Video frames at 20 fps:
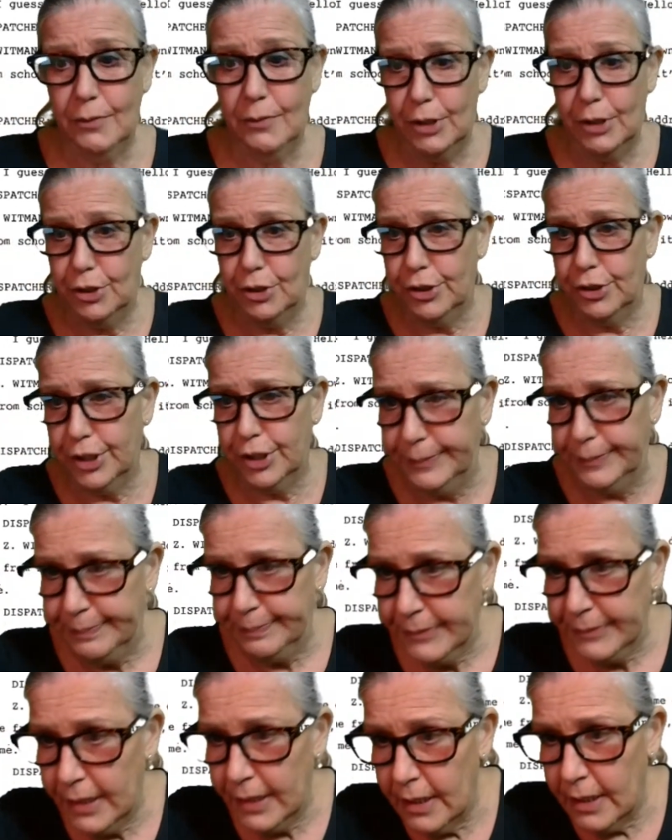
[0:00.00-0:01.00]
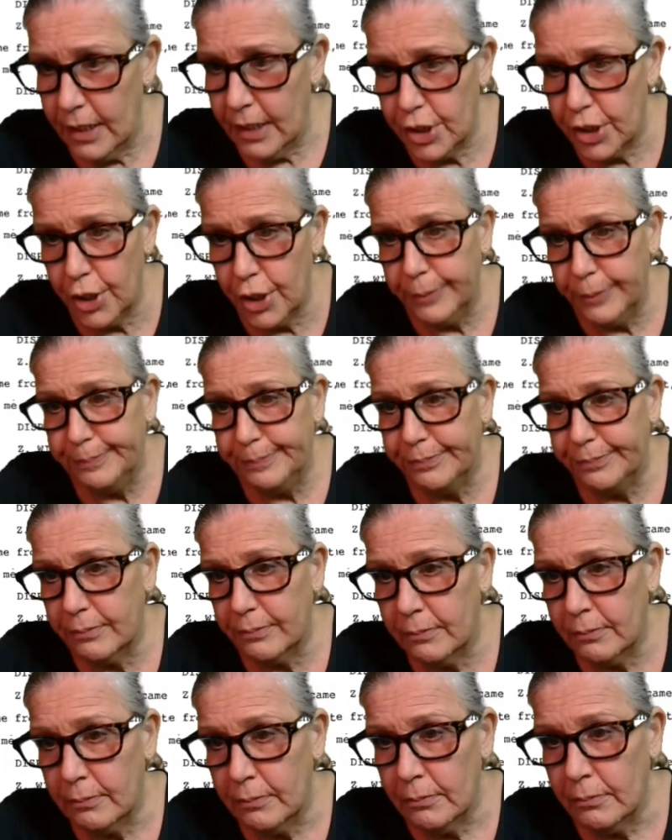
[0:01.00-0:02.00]
what you see. So.
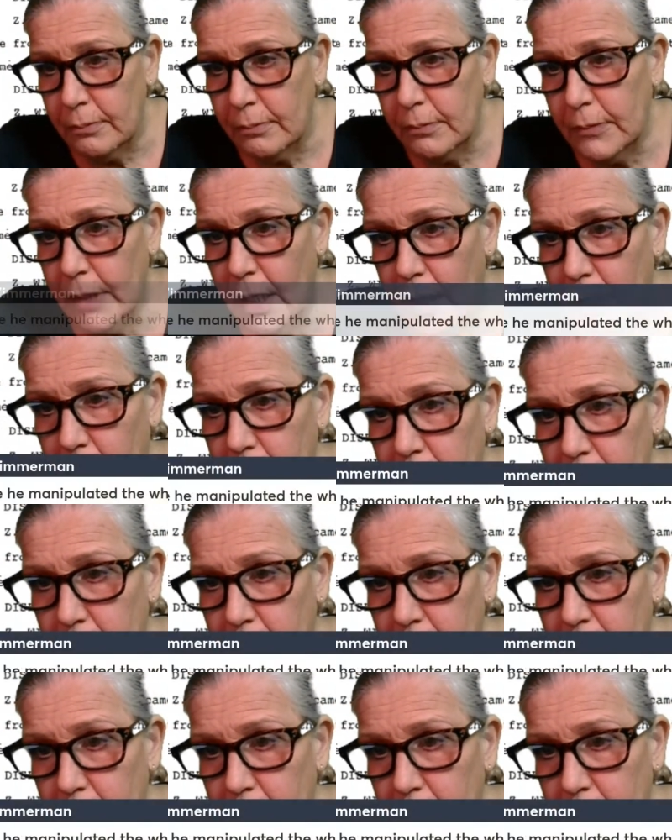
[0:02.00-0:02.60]
Uh,